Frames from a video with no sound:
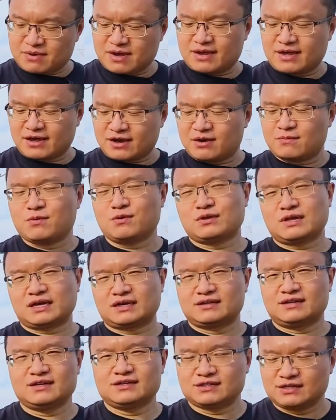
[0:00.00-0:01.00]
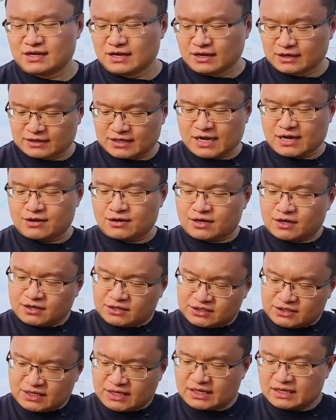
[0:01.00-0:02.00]
my elbow like this, now you're going
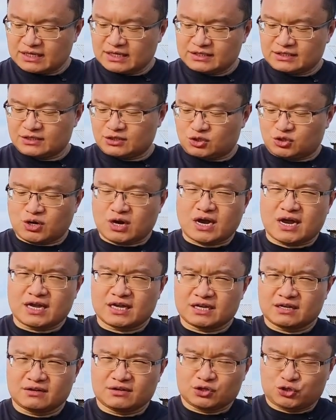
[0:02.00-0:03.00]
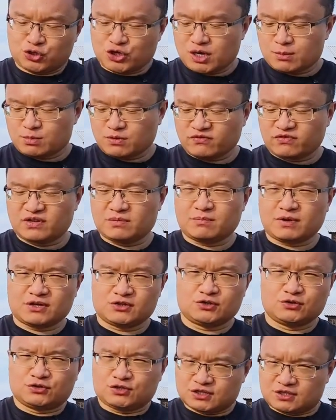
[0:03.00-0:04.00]
to see this triangular shape of the
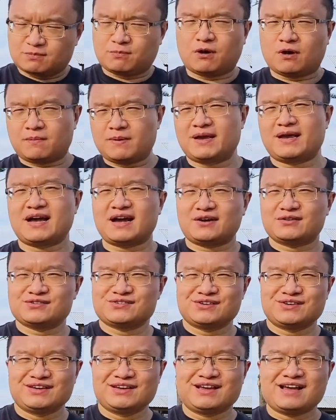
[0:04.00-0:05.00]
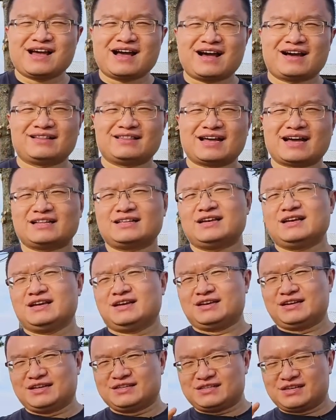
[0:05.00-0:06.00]
muscle just popping out. And that
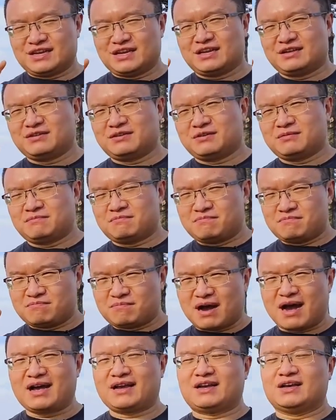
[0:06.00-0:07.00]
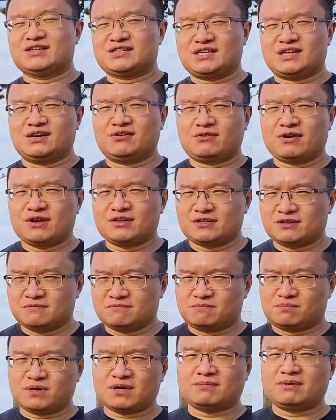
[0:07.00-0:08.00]
is, in my
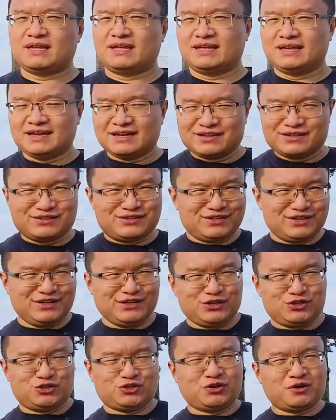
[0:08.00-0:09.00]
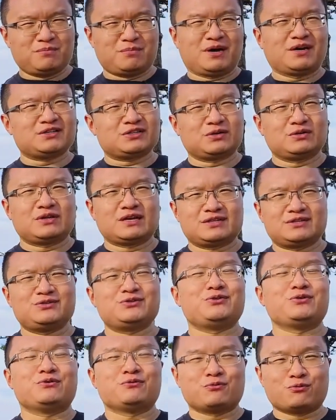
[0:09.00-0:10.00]
consideration, probably the show muscle that
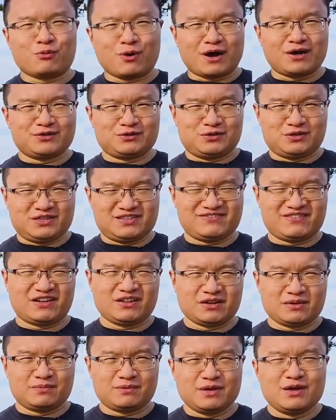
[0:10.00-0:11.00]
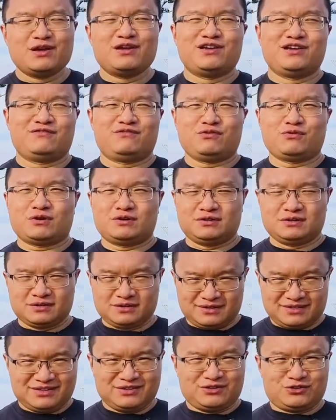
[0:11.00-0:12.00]
you want to develop if you want to
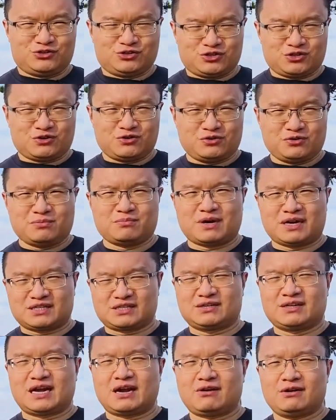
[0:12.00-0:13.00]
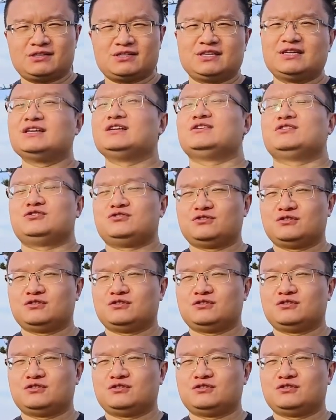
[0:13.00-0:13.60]
show your muscularity